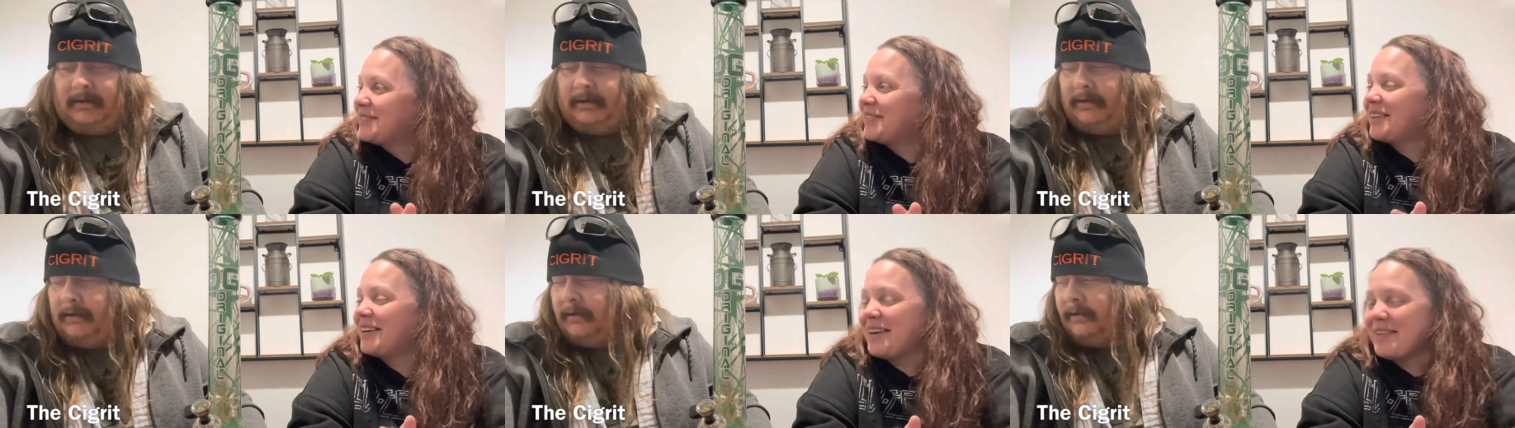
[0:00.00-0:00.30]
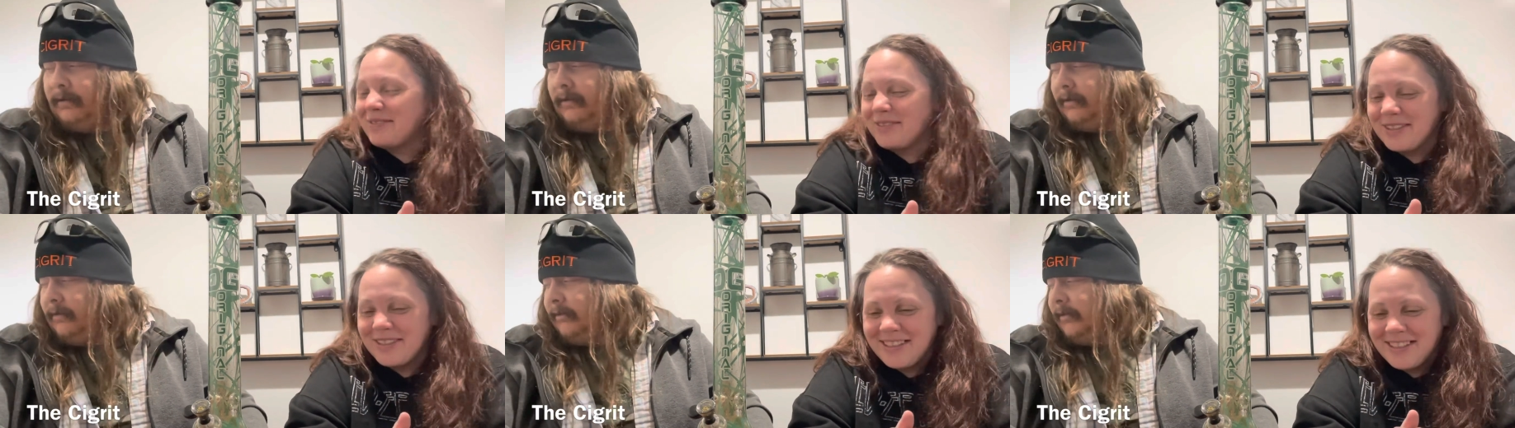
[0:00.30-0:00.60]

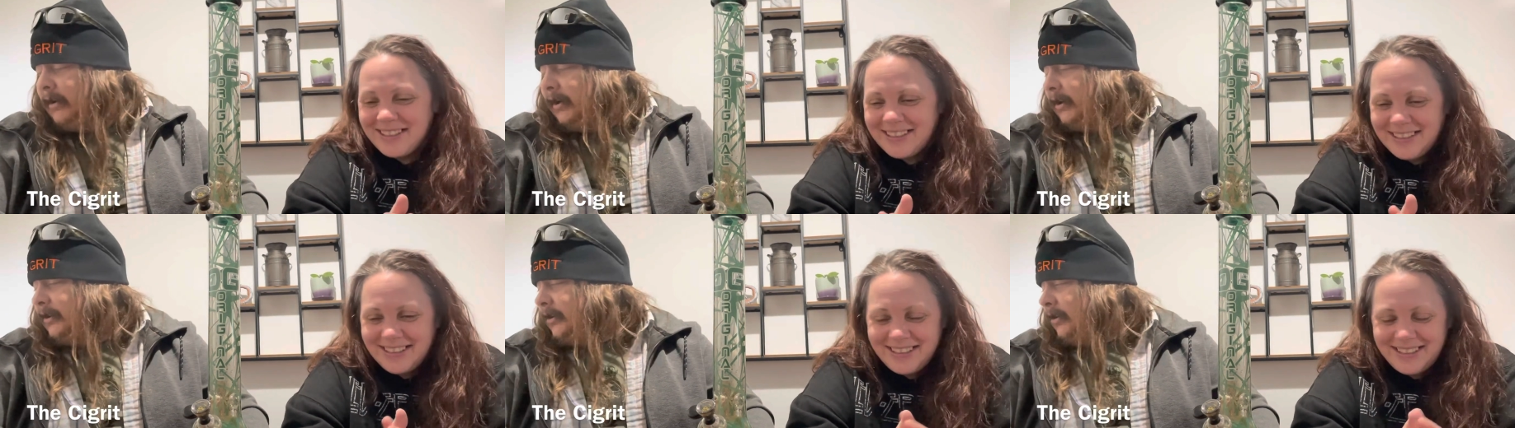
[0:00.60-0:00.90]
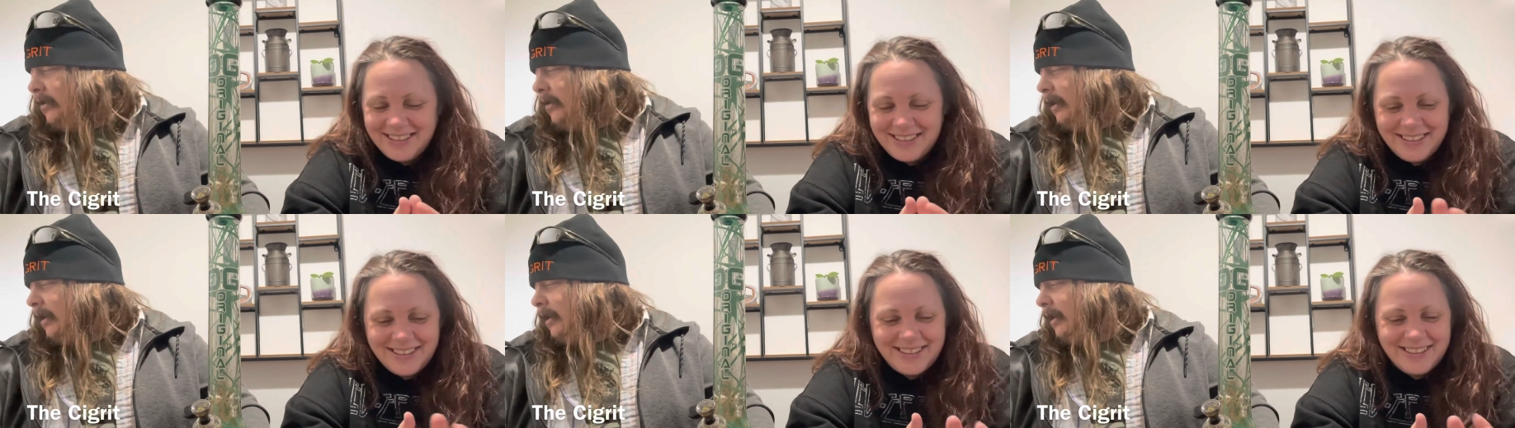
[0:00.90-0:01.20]
Speaker 1: forever. What are you
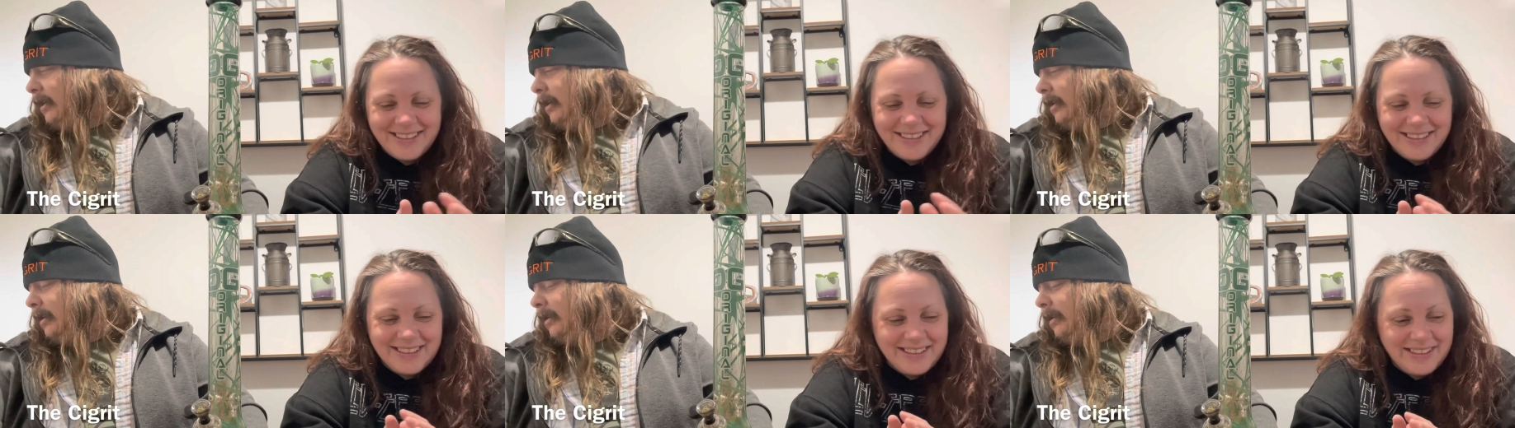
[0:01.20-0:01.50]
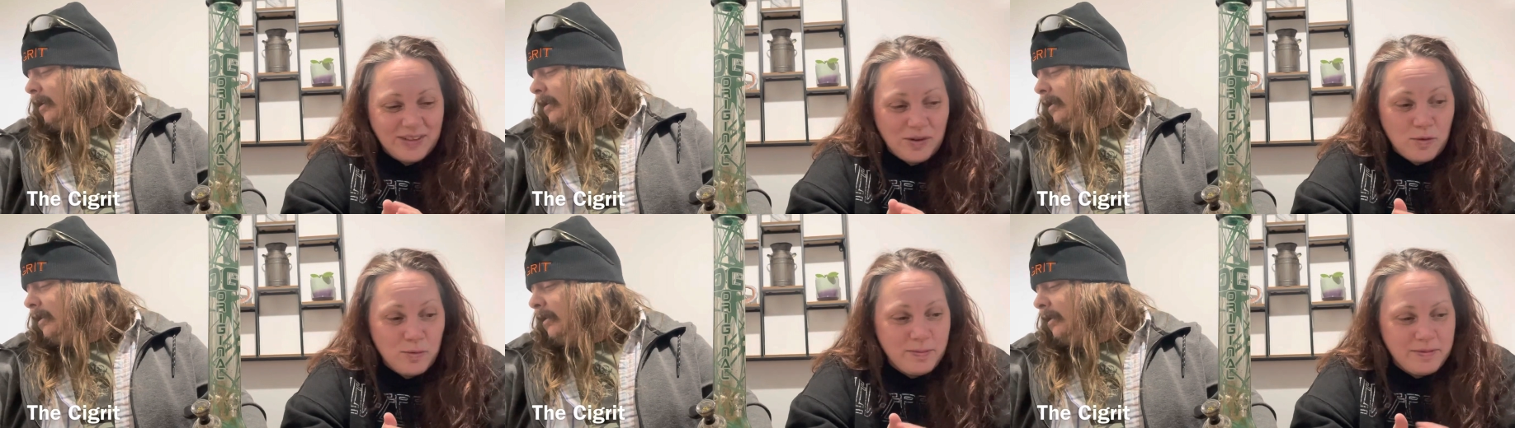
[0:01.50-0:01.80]
doing?
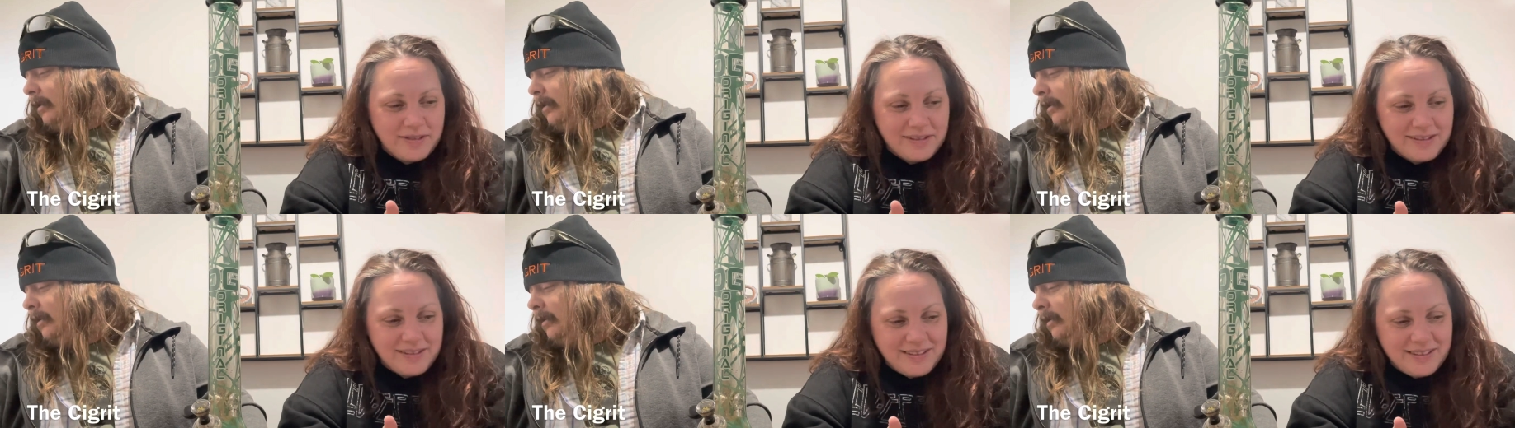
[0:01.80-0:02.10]
Oops.